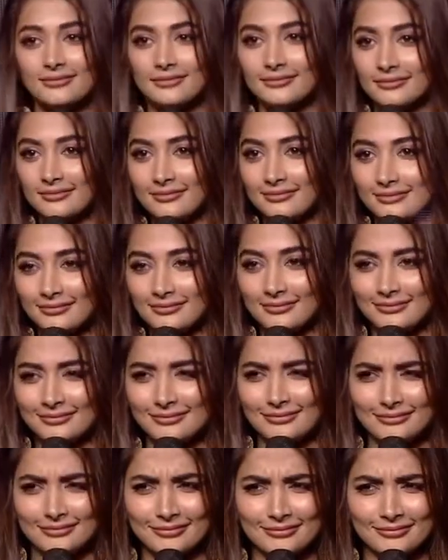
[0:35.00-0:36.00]

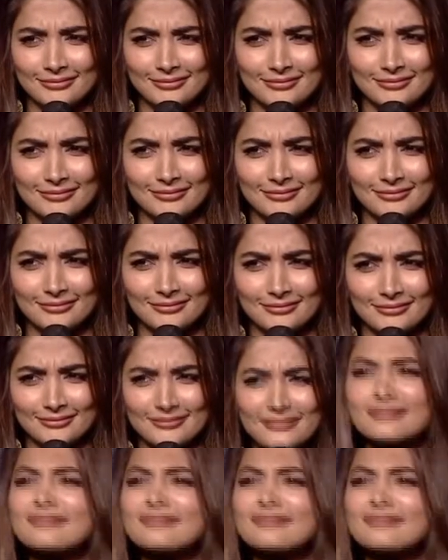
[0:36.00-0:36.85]
Nothing is said.